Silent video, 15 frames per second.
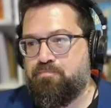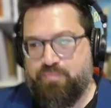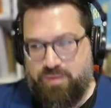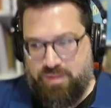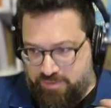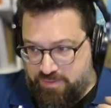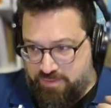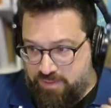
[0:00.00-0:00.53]

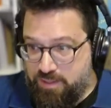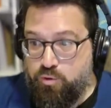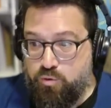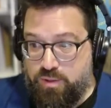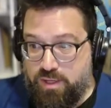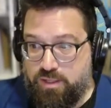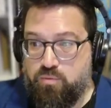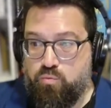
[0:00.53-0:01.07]
then you
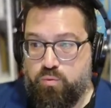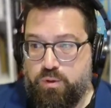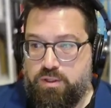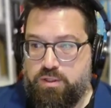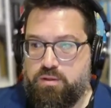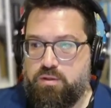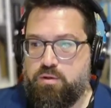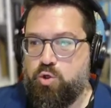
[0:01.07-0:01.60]
get
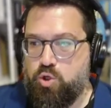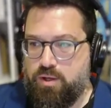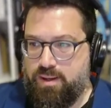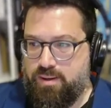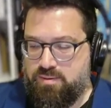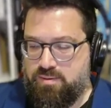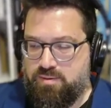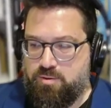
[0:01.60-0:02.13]
really good
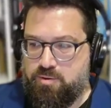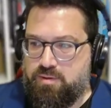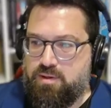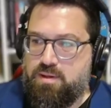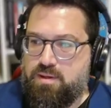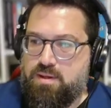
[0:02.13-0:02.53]
answers.